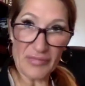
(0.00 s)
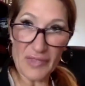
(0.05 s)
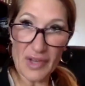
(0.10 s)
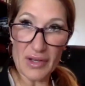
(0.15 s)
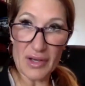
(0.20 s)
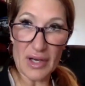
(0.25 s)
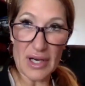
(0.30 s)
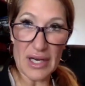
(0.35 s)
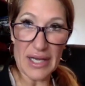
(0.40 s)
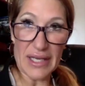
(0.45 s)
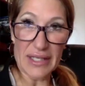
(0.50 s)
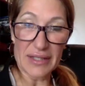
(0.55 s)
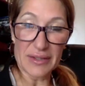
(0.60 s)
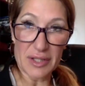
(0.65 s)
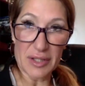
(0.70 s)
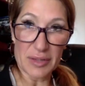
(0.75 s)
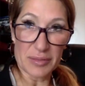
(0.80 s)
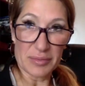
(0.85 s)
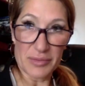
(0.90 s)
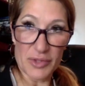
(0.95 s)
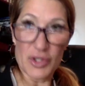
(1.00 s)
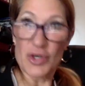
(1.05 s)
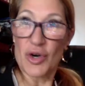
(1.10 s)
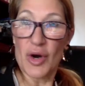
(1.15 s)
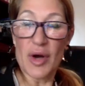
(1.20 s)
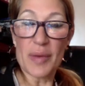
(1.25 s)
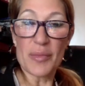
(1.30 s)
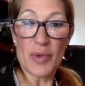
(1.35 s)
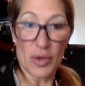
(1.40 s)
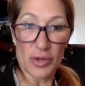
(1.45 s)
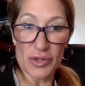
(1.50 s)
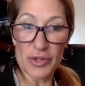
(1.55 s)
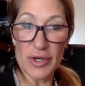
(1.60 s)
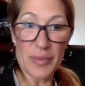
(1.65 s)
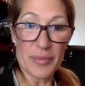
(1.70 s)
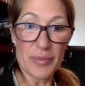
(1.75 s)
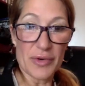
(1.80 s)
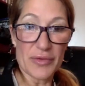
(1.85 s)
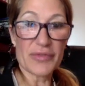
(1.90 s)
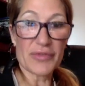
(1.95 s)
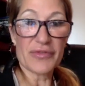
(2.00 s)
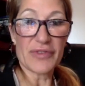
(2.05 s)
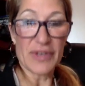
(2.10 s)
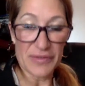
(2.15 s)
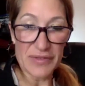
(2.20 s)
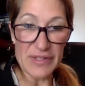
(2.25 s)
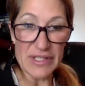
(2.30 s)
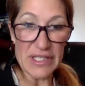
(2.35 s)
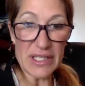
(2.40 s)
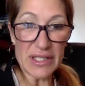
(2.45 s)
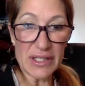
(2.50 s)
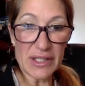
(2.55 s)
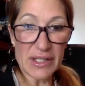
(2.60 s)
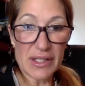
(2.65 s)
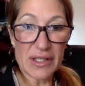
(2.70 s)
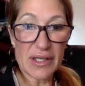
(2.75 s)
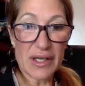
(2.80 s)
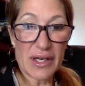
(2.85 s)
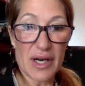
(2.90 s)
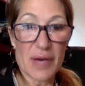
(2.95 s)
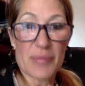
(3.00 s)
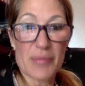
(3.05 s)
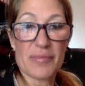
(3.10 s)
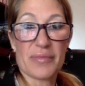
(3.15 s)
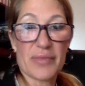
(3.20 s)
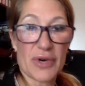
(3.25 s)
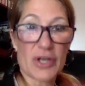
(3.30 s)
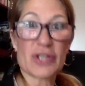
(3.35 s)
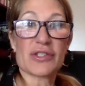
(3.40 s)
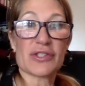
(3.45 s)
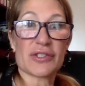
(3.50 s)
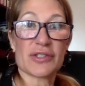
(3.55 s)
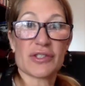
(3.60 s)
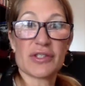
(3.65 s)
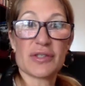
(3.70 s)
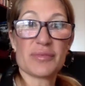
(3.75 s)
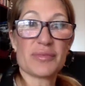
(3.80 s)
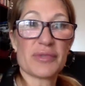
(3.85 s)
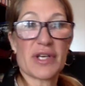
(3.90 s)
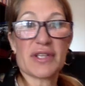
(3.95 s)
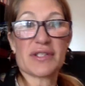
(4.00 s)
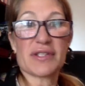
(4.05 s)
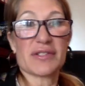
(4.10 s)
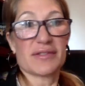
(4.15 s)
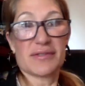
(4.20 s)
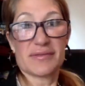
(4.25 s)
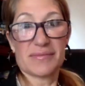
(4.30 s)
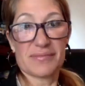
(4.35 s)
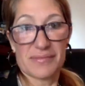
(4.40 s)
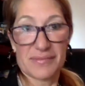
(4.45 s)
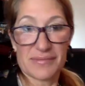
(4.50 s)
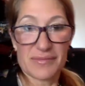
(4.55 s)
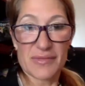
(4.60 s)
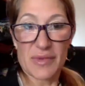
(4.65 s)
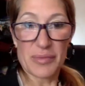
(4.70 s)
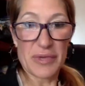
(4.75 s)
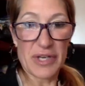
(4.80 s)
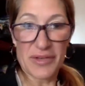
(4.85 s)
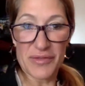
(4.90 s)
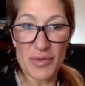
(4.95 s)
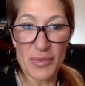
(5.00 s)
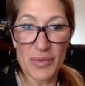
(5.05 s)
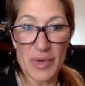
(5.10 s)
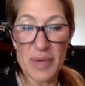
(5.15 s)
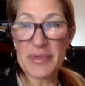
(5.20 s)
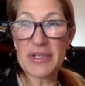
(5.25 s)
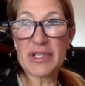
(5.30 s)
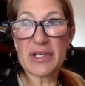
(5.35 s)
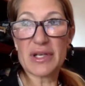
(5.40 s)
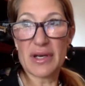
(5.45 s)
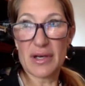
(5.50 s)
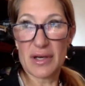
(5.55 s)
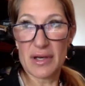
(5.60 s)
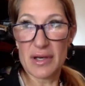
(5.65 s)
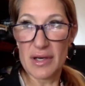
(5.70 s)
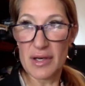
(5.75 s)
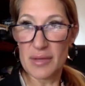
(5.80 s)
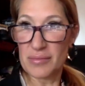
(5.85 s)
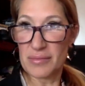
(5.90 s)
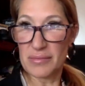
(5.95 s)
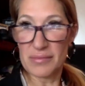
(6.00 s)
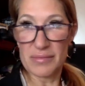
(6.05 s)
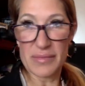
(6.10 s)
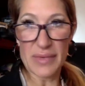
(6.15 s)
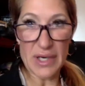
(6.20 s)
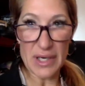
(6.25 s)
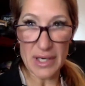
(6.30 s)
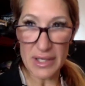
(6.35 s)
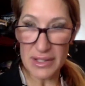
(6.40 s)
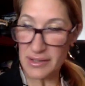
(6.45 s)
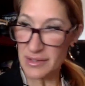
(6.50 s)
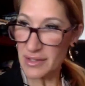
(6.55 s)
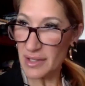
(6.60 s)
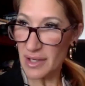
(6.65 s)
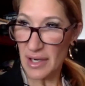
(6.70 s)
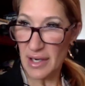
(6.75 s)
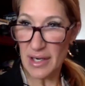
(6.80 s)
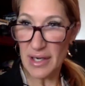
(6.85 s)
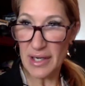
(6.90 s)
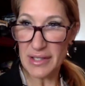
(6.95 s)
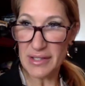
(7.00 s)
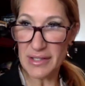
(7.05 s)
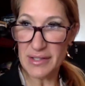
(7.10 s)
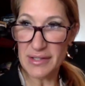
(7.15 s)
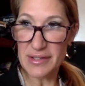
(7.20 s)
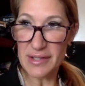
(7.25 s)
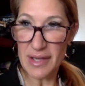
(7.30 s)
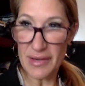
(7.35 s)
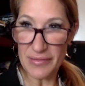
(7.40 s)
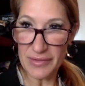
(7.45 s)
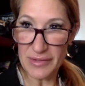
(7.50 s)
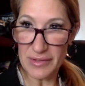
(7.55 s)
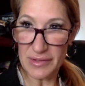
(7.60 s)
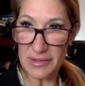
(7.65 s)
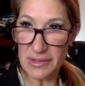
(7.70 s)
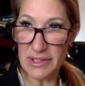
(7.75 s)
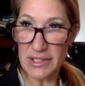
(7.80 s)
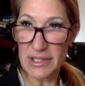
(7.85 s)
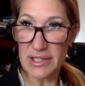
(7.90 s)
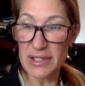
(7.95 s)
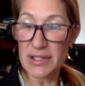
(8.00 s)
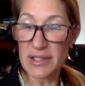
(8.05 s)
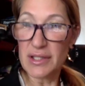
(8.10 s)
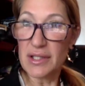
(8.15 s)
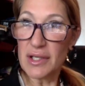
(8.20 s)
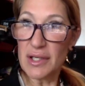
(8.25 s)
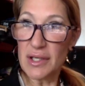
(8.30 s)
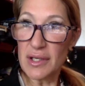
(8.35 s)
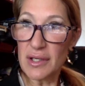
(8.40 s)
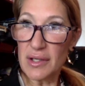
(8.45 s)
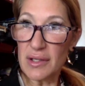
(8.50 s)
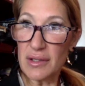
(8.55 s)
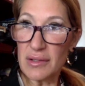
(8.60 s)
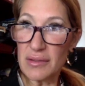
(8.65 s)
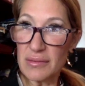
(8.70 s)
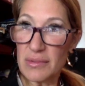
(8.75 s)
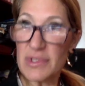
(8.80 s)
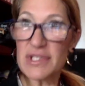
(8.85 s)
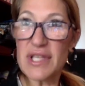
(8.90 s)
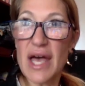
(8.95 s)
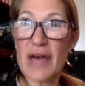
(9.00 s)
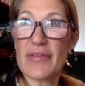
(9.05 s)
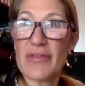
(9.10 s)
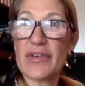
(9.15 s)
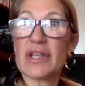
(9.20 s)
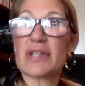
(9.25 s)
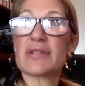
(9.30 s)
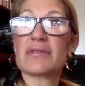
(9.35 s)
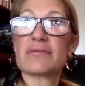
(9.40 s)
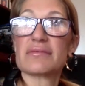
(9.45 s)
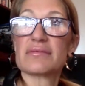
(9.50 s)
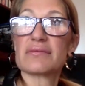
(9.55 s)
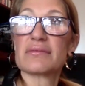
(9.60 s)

I'm older. I'm over 50. Personal plus many of the women. But I definitely was having